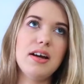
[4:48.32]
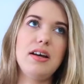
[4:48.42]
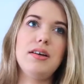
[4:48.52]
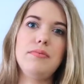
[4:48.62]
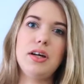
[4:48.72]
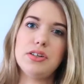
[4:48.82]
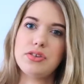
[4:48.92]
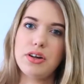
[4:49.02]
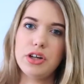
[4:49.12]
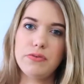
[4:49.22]
I
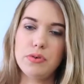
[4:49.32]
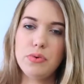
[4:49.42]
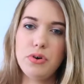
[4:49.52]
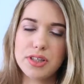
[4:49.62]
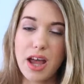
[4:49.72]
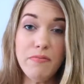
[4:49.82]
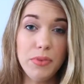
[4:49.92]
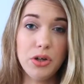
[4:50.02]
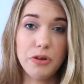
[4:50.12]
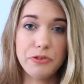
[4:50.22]
try to go for walks. I haven't
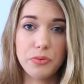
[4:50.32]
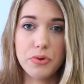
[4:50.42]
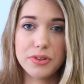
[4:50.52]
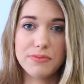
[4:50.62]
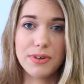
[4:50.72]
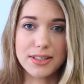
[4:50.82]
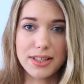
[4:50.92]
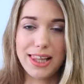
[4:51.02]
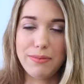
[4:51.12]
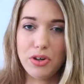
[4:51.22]
been going for walks as much
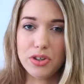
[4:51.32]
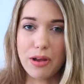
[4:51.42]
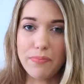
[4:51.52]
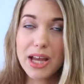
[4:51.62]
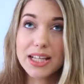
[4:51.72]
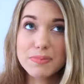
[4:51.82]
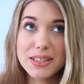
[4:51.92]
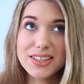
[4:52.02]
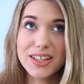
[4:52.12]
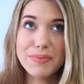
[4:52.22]
lately because my back's
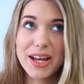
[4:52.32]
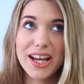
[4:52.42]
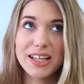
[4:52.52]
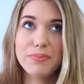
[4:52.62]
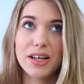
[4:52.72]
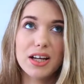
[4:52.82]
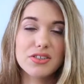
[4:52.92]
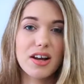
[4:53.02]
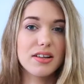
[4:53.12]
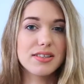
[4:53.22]
been so bad, but I
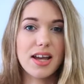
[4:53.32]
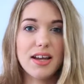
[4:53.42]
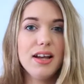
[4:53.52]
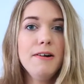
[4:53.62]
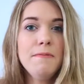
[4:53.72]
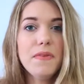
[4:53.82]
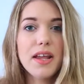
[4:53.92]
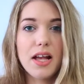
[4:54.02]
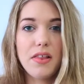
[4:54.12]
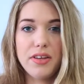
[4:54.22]
try to stay
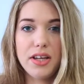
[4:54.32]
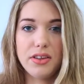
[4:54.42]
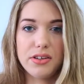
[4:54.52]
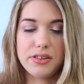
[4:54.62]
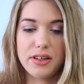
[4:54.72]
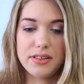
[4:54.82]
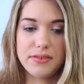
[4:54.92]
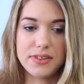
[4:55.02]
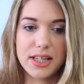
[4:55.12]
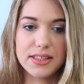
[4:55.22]
healthy in those kinds
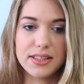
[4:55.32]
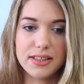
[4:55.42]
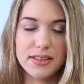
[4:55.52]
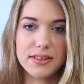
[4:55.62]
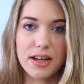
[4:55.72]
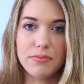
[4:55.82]
of senses.